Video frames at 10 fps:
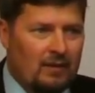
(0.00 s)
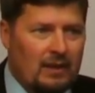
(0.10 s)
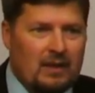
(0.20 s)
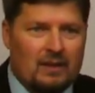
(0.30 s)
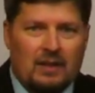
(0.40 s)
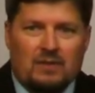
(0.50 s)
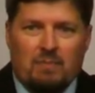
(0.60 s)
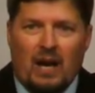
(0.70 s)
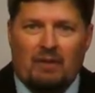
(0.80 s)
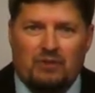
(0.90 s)
These, these
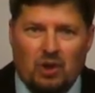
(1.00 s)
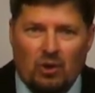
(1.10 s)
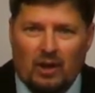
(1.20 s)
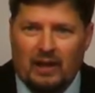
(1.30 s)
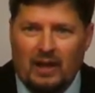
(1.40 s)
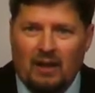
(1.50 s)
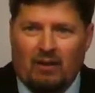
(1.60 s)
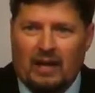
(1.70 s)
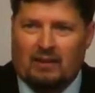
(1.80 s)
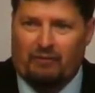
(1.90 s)
men of Judah, they didn't
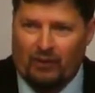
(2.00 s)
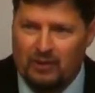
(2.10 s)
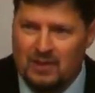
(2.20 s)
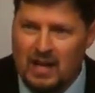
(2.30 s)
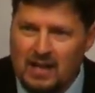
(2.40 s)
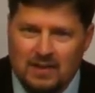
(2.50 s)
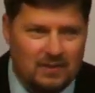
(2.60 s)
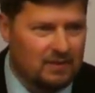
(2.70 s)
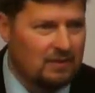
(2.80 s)
like the Philistines.